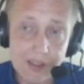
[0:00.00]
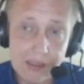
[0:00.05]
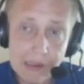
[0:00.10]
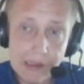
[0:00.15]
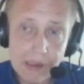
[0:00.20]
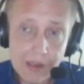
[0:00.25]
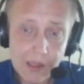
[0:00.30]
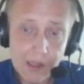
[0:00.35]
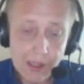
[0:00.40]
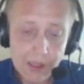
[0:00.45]

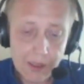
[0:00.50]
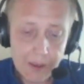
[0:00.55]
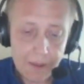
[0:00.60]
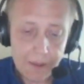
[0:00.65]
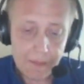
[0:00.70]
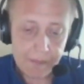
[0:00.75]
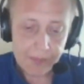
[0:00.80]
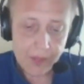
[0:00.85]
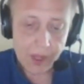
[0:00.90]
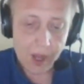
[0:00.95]
And
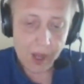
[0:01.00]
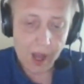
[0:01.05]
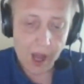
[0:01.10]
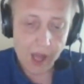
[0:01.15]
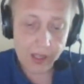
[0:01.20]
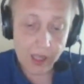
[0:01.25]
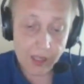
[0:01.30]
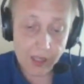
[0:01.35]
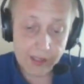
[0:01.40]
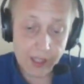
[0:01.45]

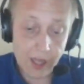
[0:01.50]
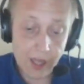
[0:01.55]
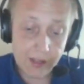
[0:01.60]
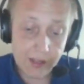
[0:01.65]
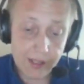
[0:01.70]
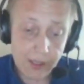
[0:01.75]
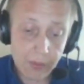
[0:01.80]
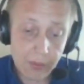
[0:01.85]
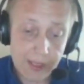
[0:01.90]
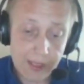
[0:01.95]
I
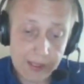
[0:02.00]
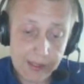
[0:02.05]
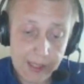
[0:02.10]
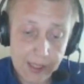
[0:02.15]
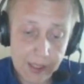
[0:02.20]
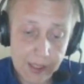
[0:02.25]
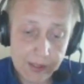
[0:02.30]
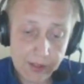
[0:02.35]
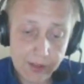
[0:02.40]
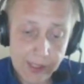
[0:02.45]
think we
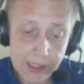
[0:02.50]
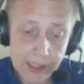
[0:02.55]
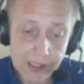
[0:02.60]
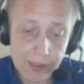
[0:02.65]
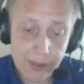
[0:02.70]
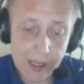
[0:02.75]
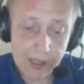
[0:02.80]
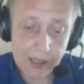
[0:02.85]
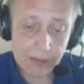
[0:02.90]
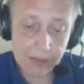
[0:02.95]
did
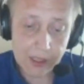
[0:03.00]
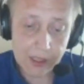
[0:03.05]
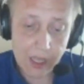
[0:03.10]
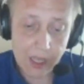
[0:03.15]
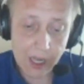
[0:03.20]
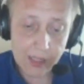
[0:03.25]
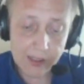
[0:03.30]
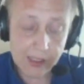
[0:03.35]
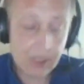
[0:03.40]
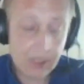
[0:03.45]
underestimate them
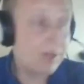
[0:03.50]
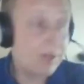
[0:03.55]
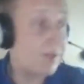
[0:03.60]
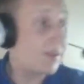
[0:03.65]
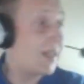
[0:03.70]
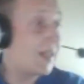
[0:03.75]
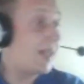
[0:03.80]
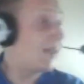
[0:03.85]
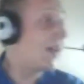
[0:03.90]
tonight. They